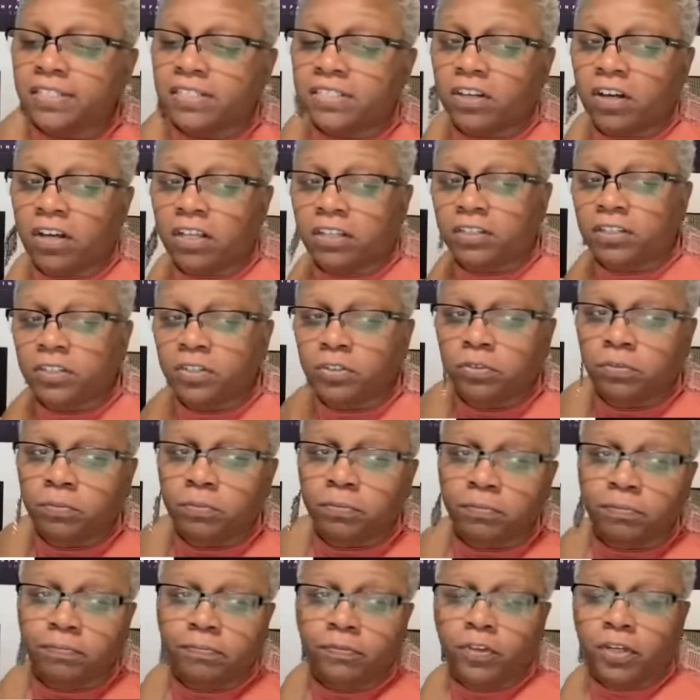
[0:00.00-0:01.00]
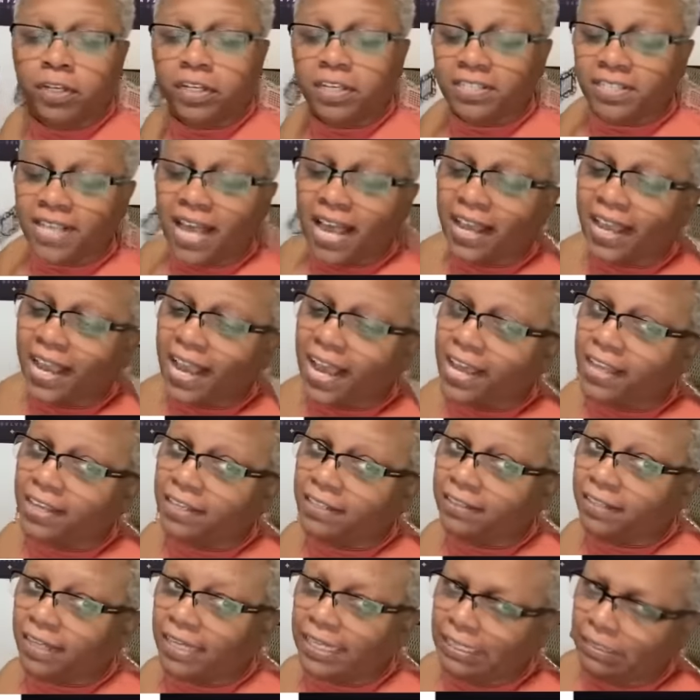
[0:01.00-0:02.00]
because all the new, because I
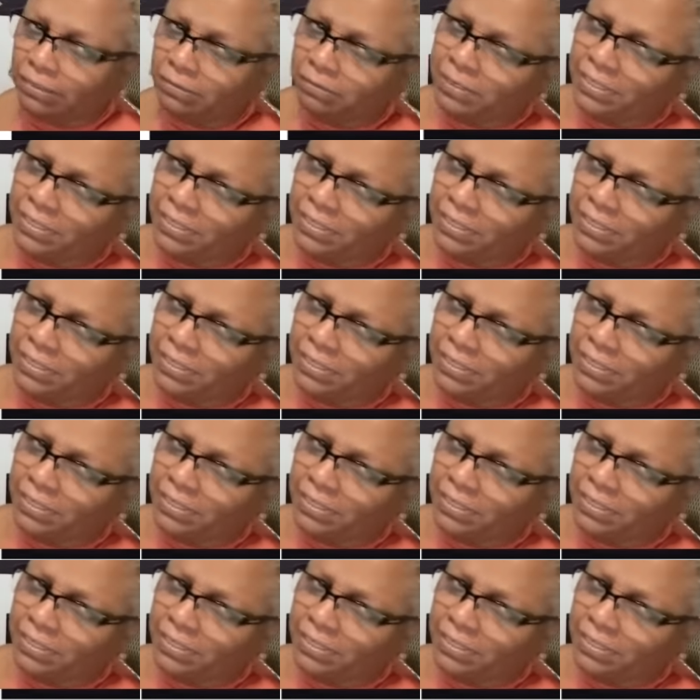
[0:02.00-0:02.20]
got like,